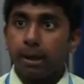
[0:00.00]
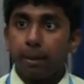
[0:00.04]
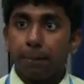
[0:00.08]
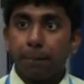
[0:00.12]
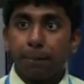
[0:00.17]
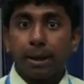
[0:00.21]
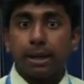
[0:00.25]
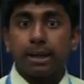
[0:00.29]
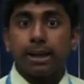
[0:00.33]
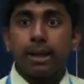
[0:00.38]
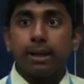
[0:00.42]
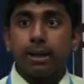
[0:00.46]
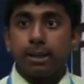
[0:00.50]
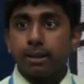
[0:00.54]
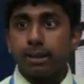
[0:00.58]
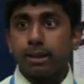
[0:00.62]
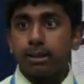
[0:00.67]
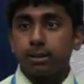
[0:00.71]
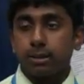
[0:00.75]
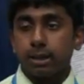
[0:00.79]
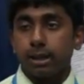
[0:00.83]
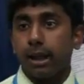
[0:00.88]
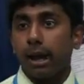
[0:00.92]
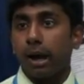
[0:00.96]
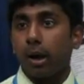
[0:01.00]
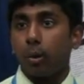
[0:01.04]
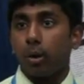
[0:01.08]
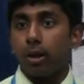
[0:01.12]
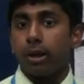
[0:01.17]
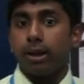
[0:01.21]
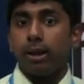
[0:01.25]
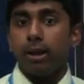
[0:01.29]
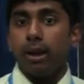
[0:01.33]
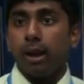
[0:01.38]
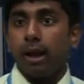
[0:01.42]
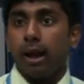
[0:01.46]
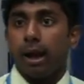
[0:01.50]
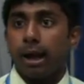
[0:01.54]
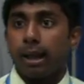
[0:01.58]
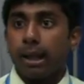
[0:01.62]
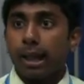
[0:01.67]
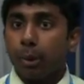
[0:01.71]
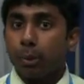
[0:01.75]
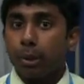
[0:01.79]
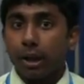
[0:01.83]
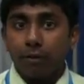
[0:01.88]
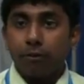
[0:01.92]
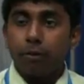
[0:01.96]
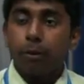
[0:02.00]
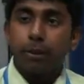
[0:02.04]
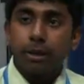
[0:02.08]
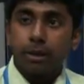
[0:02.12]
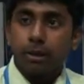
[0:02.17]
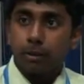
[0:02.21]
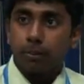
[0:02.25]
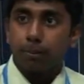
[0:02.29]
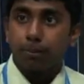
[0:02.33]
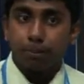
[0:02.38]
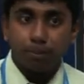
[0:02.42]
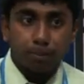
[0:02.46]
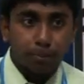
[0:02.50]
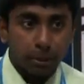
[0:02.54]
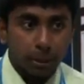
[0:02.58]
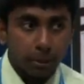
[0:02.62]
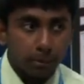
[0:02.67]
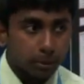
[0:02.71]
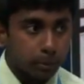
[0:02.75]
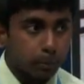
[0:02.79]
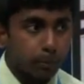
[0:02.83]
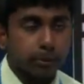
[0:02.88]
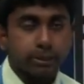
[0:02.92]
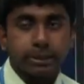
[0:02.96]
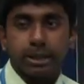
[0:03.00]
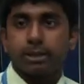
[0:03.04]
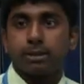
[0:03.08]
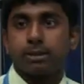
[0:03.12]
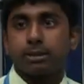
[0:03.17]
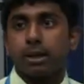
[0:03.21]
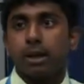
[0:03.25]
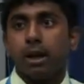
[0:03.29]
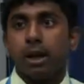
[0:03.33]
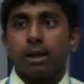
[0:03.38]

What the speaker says: by getting this and allowing everybody to be able to possess